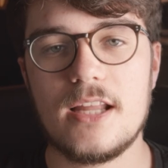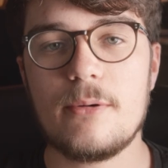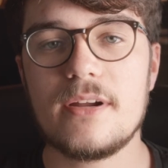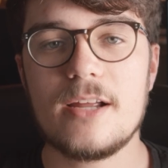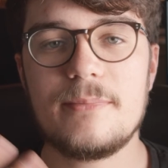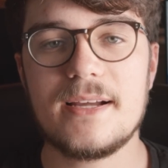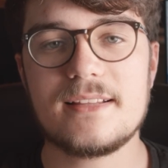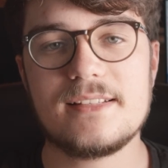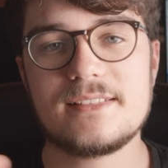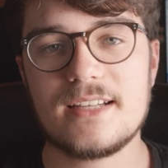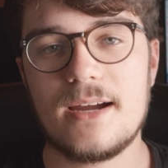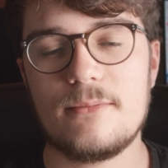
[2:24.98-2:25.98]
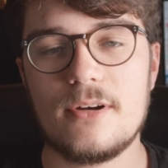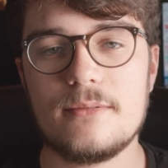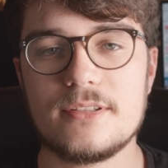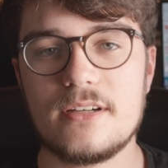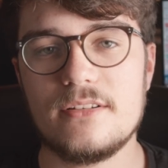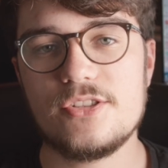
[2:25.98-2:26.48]
Now, when I picked this camera
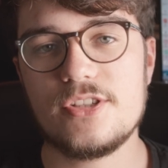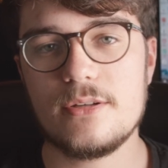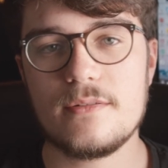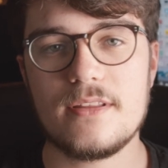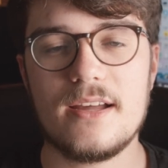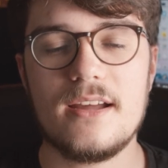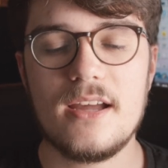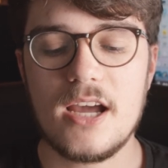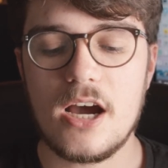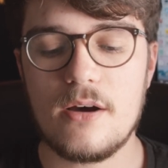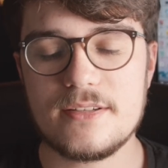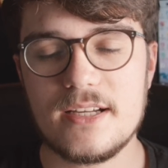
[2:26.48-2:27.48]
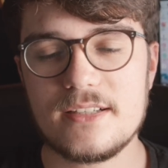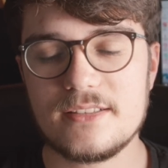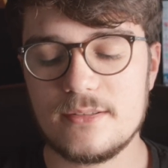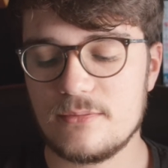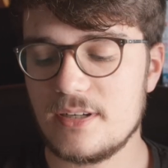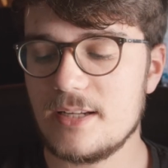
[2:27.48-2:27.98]
up to go and shoot with it, I was
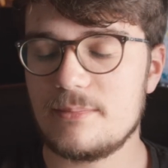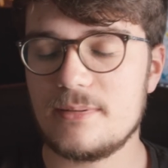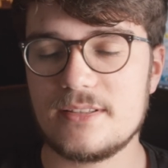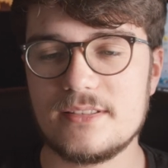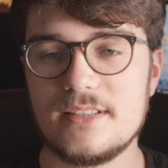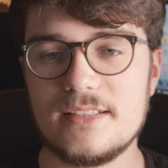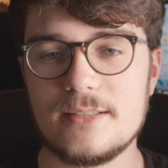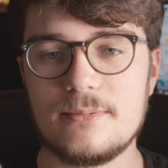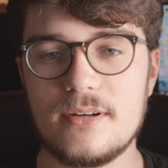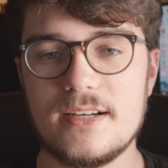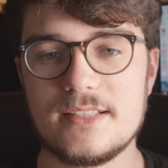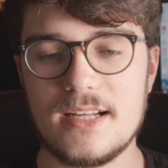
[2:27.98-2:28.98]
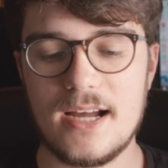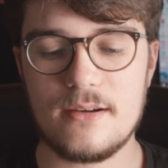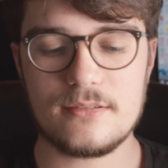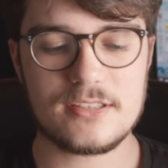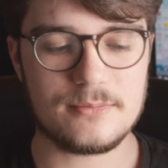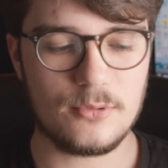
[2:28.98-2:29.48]
actually really pleasantly surprised at
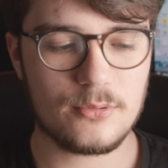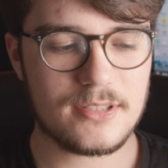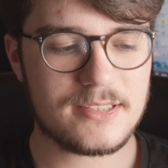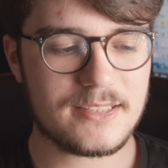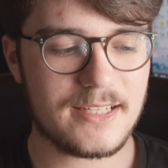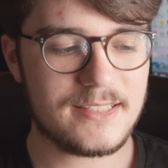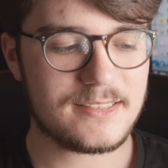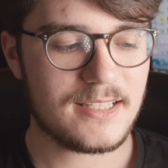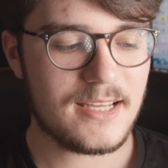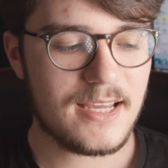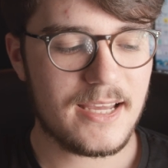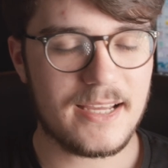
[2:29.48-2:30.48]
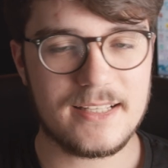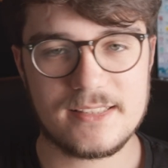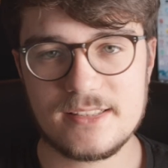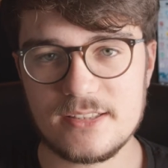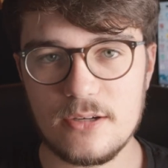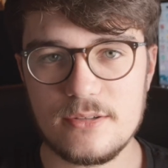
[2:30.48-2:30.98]
how small this thing is. It's
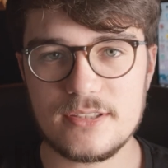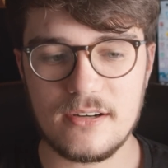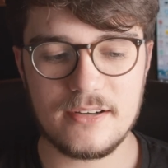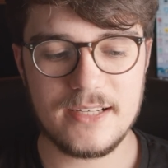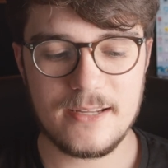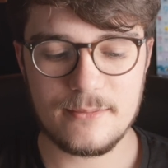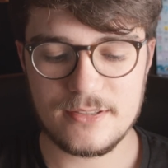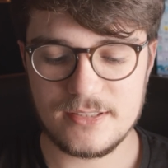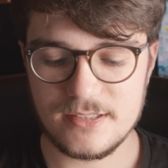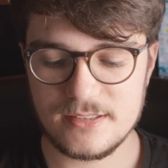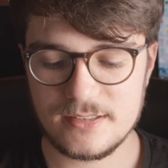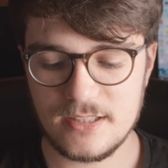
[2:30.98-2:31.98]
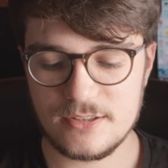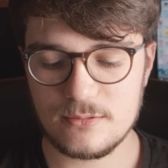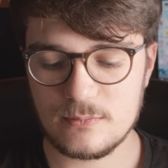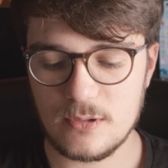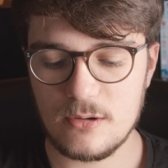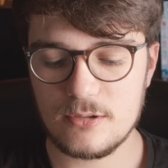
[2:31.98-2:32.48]
so tiny, which is such a
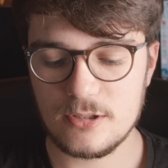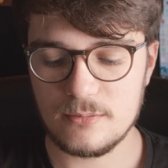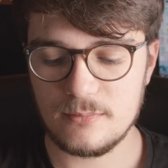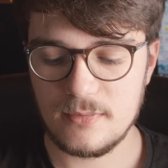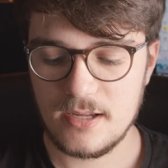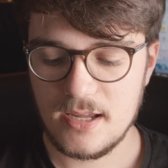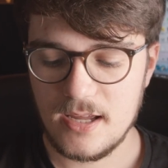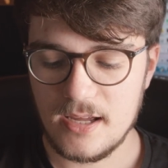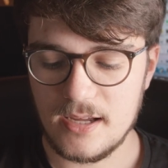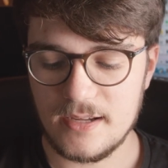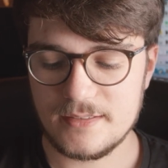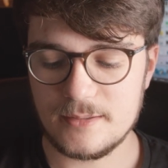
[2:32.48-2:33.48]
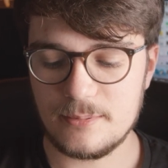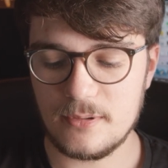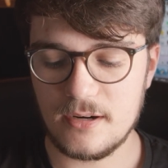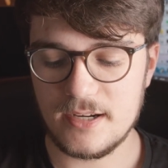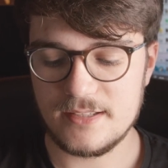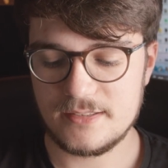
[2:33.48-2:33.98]
welcome
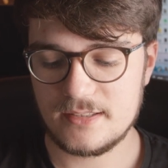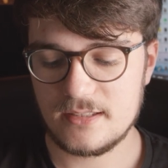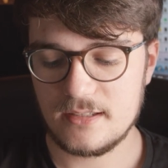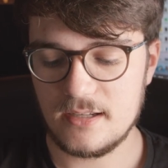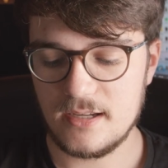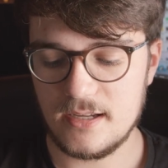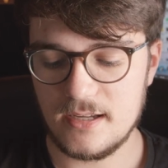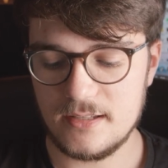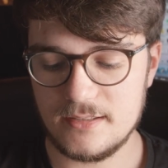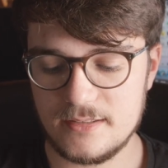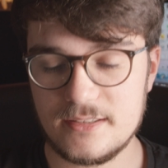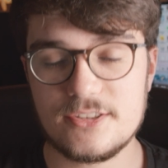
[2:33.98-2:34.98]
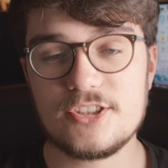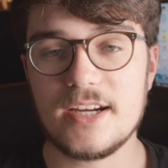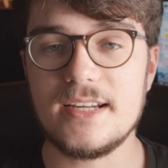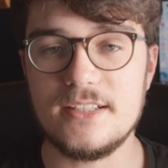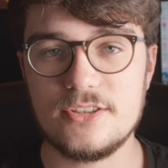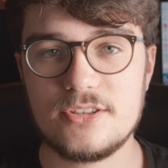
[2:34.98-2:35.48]
surprise and
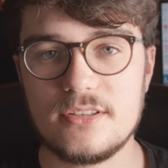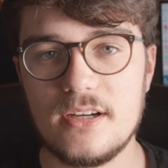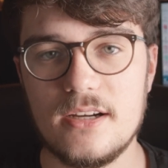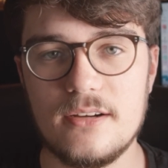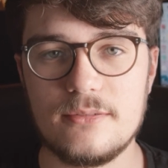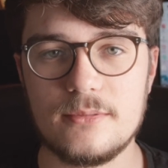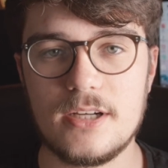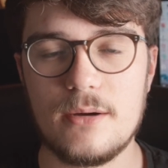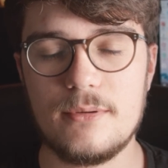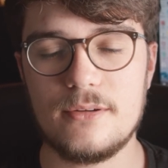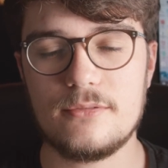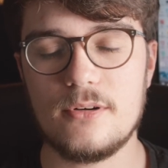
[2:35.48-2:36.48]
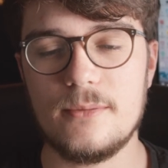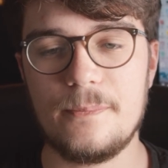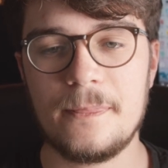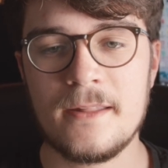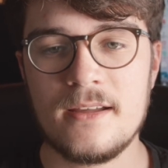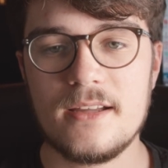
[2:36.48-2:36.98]
change from coming from
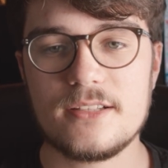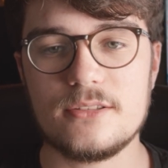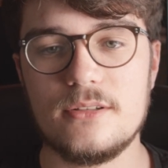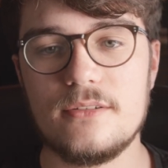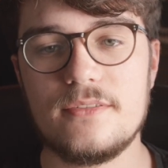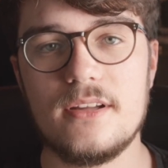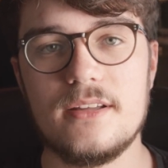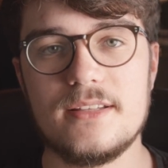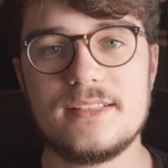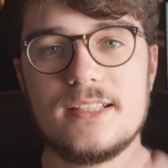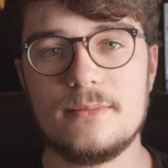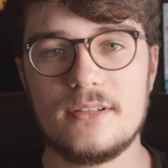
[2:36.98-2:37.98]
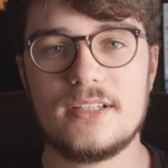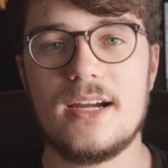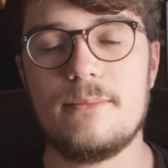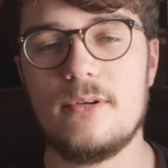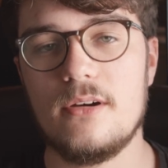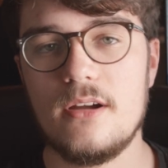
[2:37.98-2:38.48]
sort of the cinema
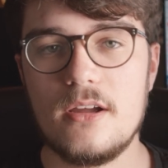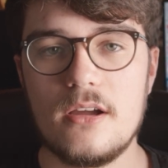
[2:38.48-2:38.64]
camera